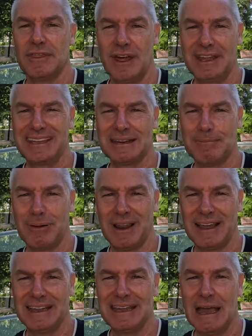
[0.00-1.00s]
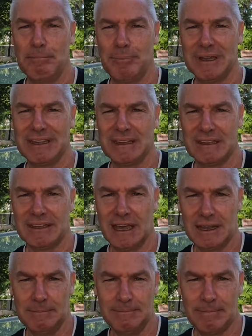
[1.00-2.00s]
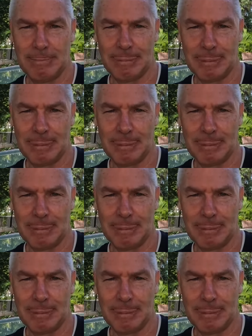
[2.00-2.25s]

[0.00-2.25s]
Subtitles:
they can play a big game.